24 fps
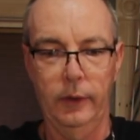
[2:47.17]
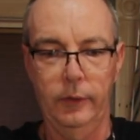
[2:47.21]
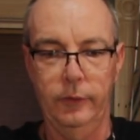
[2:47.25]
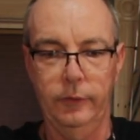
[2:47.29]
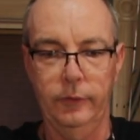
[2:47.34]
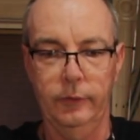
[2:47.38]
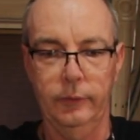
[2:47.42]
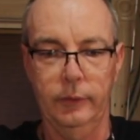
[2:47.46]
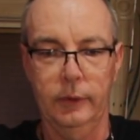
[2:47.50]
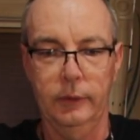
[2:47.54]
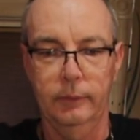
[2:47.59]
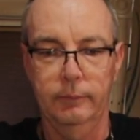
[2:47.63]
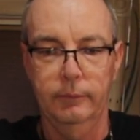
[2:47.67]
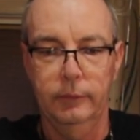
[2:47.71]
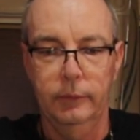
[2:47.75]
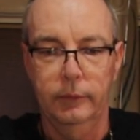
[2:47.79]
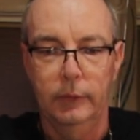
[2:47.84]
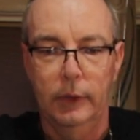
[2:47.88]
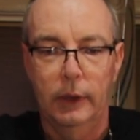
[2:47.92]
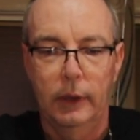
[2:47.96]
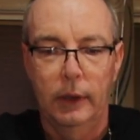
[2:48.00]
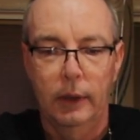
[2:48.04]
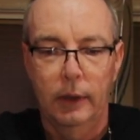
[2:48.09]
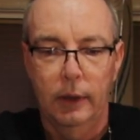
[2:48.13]
So
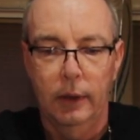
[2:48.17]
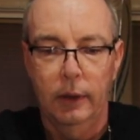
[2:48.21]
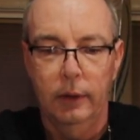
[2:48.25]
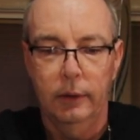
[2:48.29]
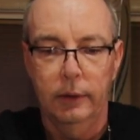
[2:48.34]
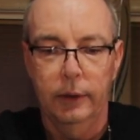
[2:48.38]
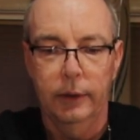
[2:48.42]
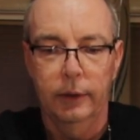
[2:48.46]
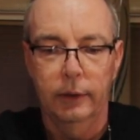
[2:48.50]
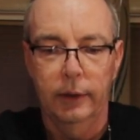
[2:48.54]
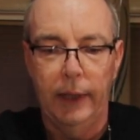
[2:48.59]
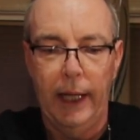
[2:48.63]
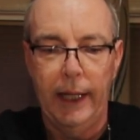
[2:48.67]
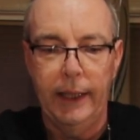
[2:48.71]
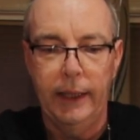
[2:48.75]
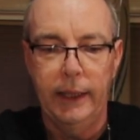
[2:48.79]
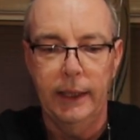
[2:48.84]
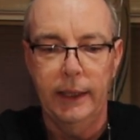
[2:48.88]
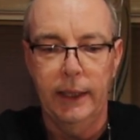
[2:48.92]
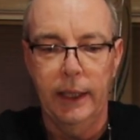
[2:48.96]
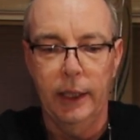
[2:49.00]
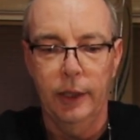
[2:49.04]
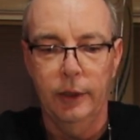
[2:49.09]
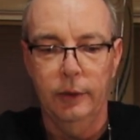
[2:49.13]
a little
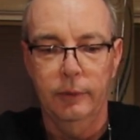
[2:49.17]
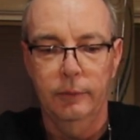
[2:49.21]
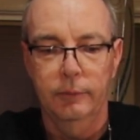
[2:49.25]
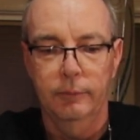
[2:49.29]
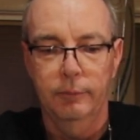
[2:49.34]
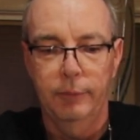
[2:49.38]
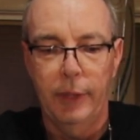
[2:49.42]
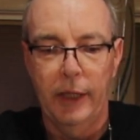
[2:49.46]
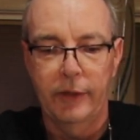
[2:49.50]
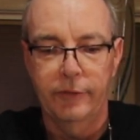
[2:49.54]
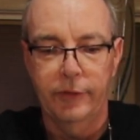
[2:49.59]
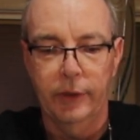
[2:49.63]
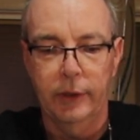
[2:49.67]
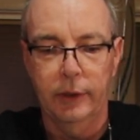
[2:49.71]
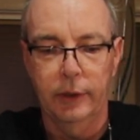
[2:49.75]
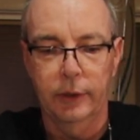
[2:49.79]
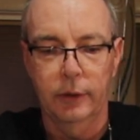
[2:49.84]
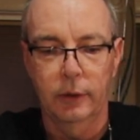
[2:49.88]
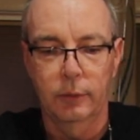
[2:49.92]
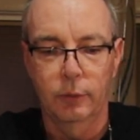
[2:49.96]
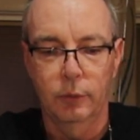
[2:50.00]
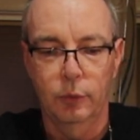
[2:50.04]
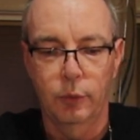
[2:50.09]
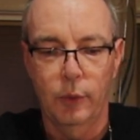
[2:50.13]
landing gear, basic
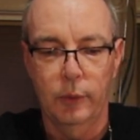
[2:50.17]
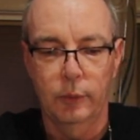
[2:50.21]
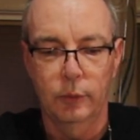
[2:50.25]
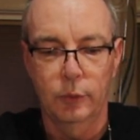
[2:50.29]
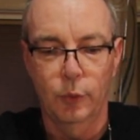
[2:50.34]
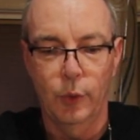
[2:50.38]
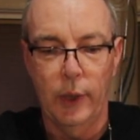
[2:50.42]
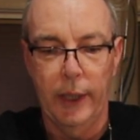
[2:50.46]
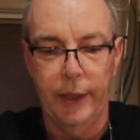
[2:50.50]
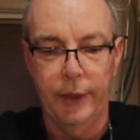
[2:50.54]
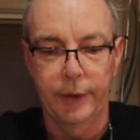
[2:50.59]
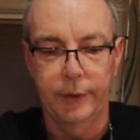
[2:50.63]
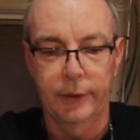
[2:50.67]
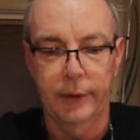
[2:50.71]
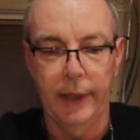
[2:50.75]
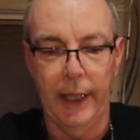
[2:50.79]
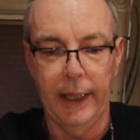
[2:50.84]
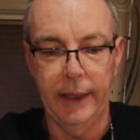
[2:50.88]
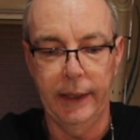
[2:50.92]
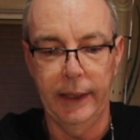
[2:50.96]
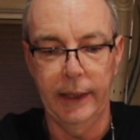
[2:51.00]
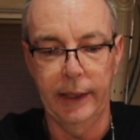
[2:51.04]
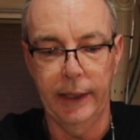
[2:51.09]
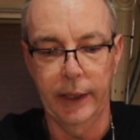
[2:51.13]
little wired
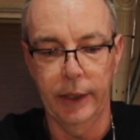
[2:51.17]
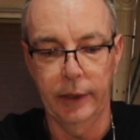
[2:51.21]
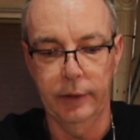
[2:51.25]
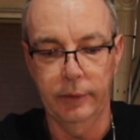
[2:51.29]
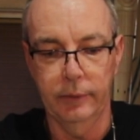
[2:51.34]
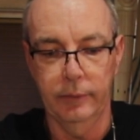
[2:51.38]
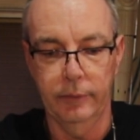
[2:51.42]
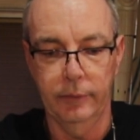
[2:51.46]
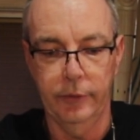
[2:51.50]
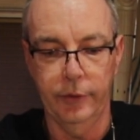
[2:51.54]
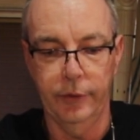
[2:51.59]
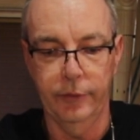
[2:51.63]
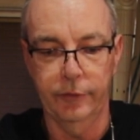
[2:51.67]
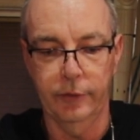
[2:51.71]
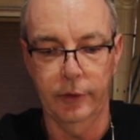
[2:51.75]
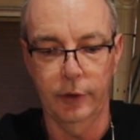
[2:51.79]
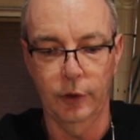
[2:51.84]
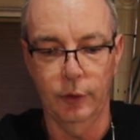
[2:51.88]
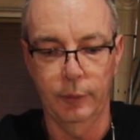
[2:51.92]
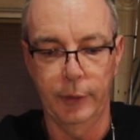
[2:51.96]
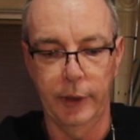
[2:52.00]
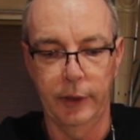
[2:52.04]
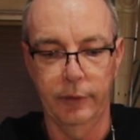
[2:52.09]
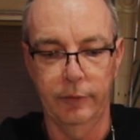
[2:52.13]
landing gear. There's a
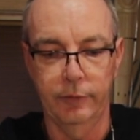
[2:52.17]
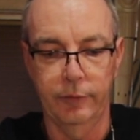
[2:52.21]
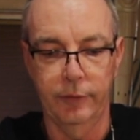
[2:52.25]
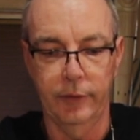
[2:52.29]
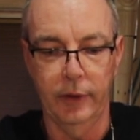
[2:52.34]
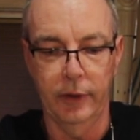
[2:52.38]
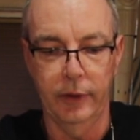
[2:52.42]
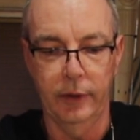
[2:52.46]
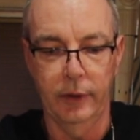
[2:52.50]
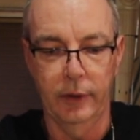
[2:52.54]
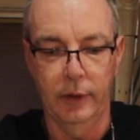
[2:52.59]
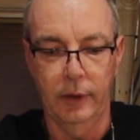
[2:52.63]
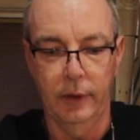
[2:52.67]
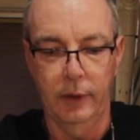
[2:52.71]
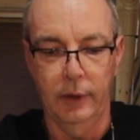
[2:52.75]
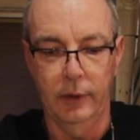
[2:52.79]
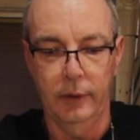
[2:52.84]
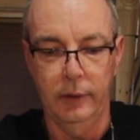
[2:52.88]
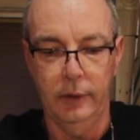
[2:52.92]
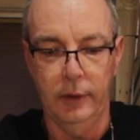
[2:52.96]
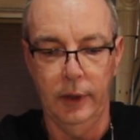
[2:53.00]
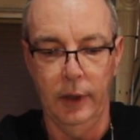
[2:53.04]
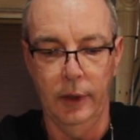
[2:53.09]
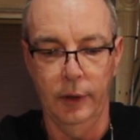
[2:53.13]
little bit of
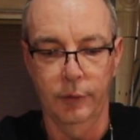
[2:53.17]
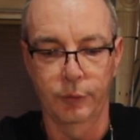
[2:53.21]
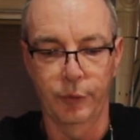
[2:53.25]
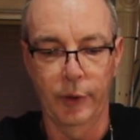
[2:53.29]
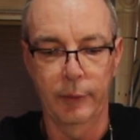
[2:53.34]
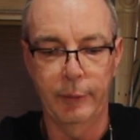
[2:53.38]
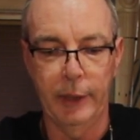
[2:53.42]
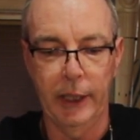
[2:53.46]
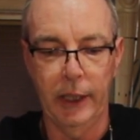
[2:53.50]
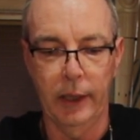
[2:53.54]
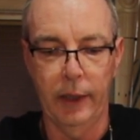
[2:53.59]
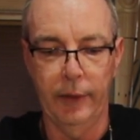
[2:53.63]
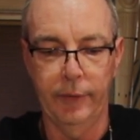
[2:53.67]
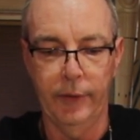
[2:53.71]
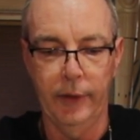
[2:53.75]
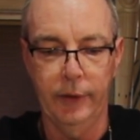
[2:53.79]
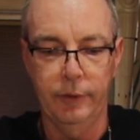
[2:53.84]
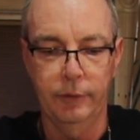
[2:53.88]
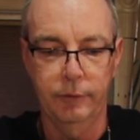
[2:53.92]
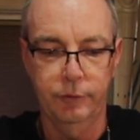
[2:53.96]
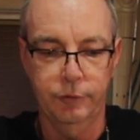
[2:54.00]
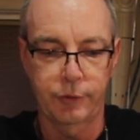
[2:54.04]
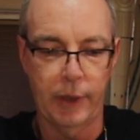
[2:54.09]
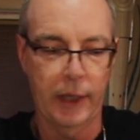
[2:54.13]
ribbing on the
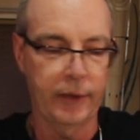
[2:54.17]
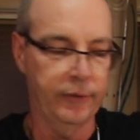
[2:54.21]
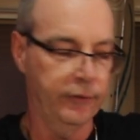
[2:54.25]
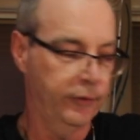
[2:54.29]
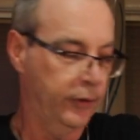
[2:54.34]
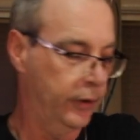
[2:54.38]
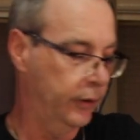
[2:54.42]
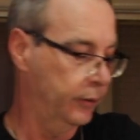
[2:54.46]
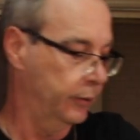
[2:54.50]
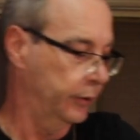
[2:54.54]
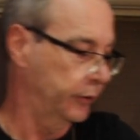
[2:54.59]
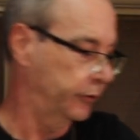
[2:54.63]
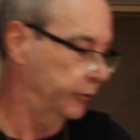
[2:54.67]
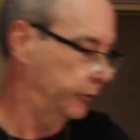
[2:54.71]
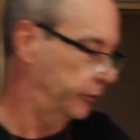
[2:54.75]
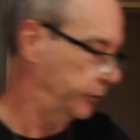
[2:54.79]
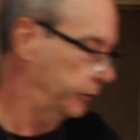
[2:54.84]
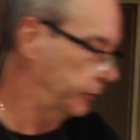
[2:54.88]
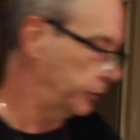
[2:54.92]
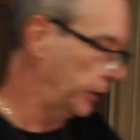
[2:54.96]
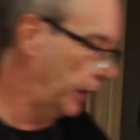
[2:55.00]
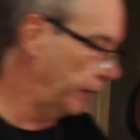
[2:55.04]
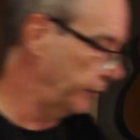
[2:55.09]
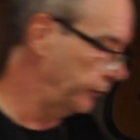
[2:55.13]
treads there, which
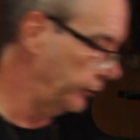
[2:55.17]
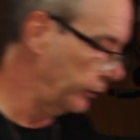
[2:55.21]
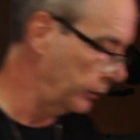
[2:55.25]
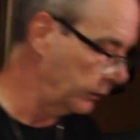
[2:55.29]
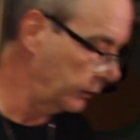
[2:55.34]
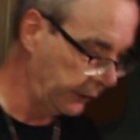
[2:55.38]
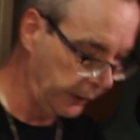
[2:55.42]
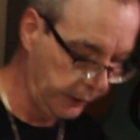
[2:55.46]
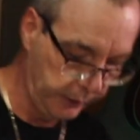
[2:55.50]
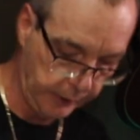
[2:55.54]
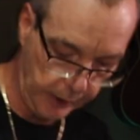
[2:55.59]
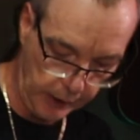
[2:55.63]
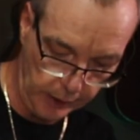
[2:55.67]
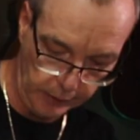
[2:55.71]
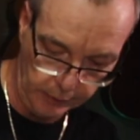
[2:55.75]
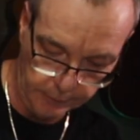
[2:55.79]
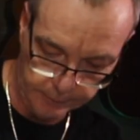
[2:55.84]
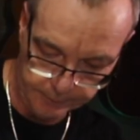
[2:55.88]
nice little detail.